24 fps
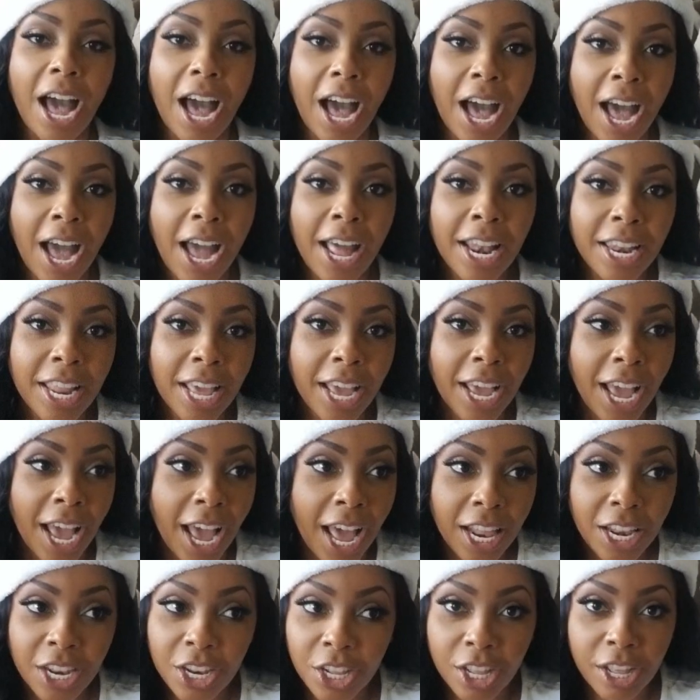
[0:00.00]

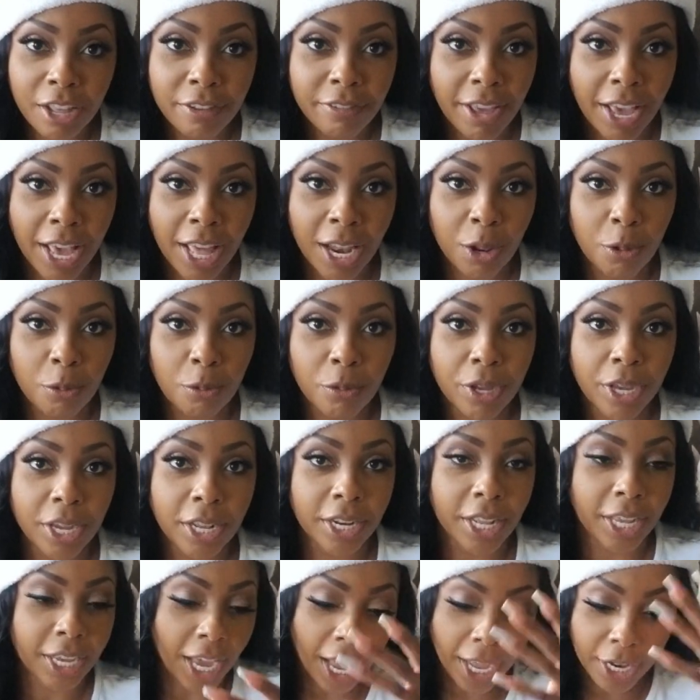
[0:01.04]
I love Halloween.
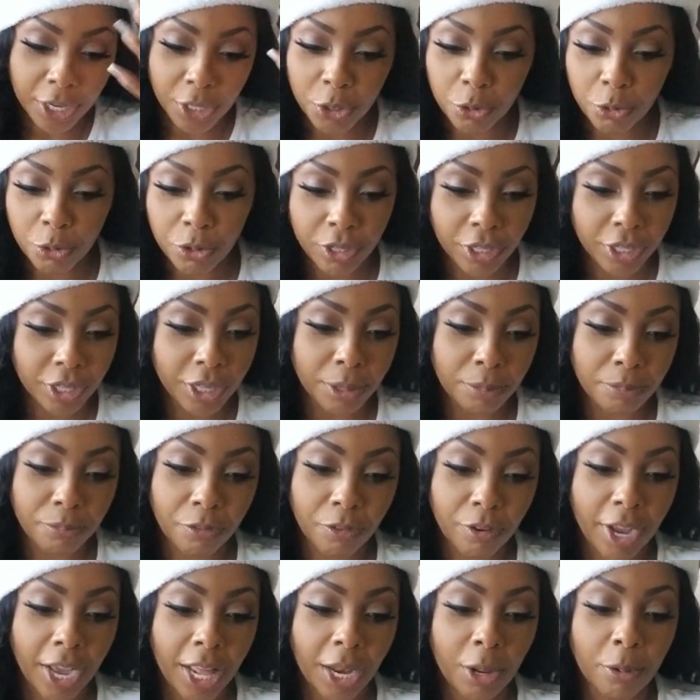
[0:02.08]
Like, I do it up
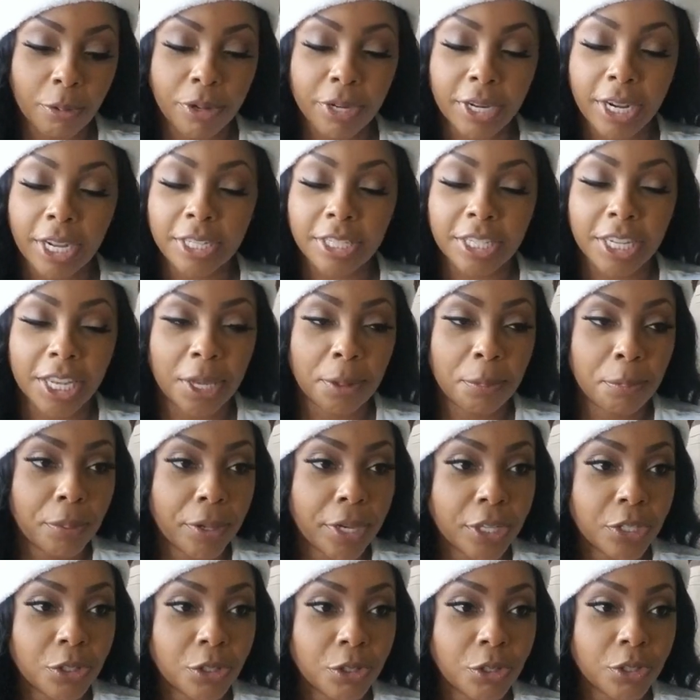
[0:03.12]
for Halloween. I take
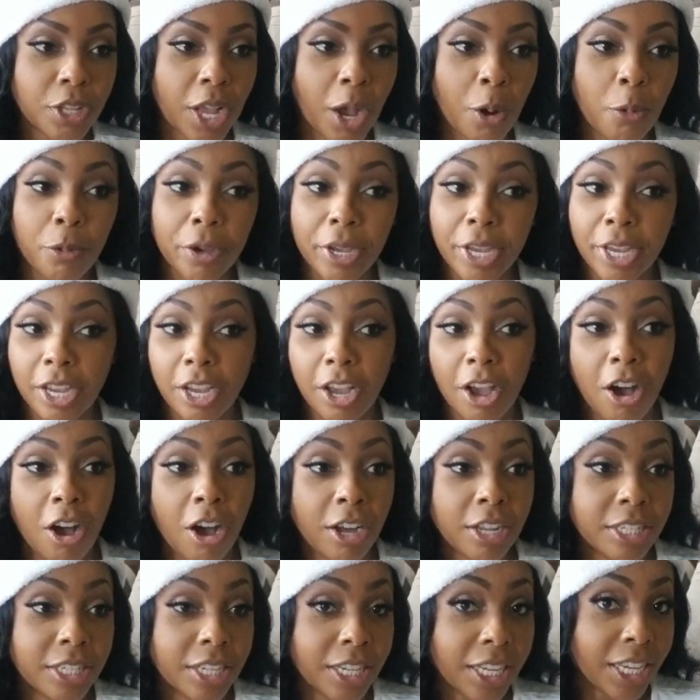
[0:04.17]
pictures. I win
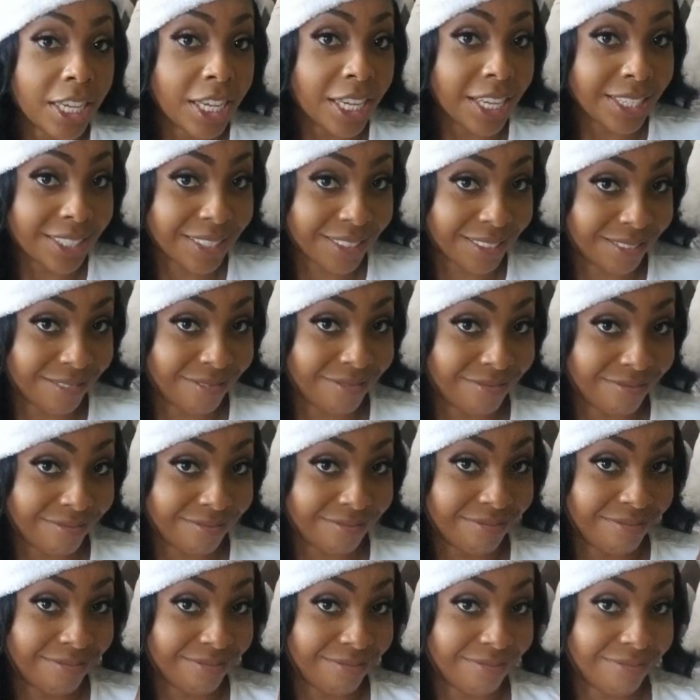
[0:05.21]
contests.
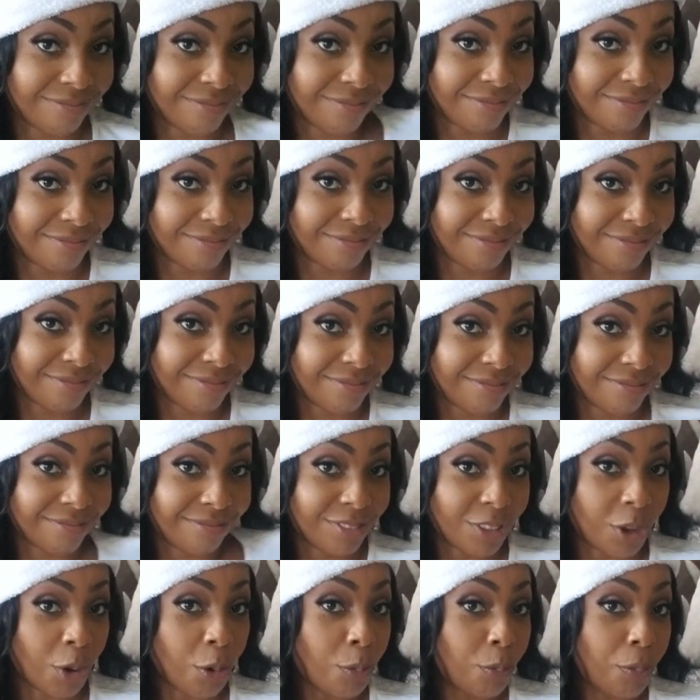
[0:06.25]

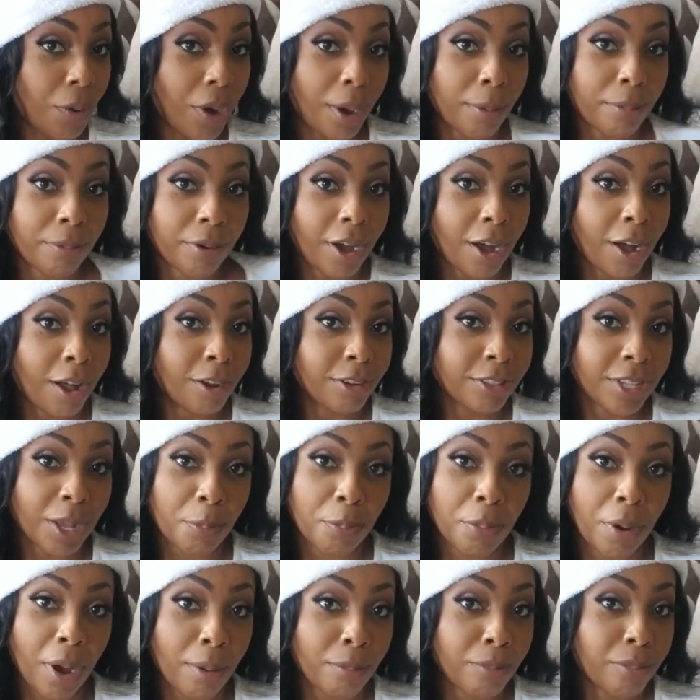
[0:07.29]
Don't pop collars. I
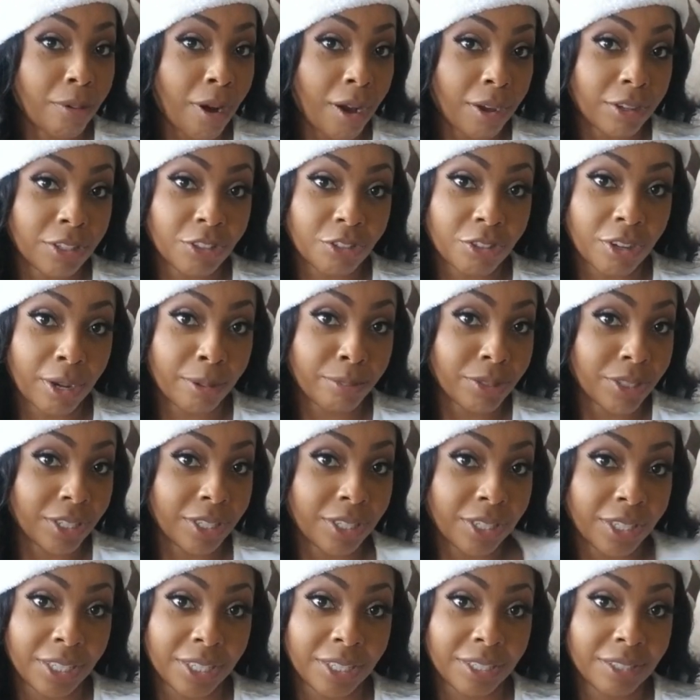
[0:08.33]
pop bra straps,
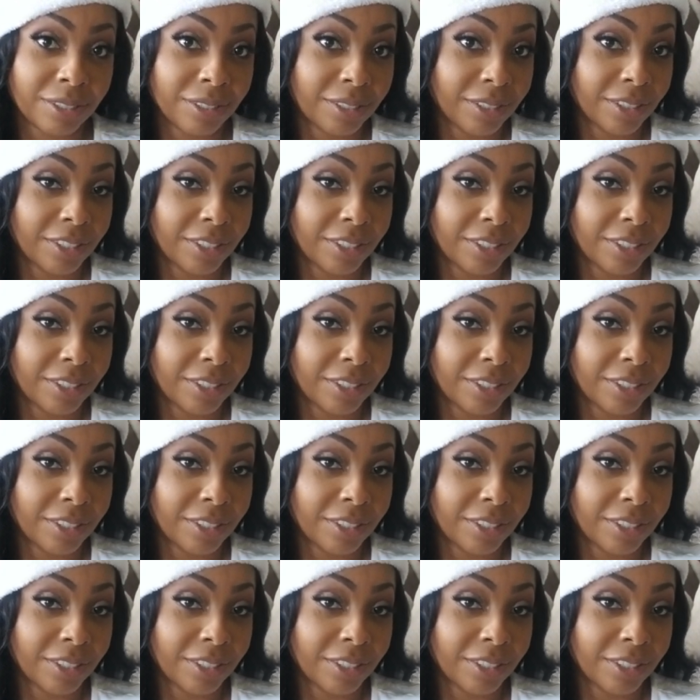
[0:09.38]
honey.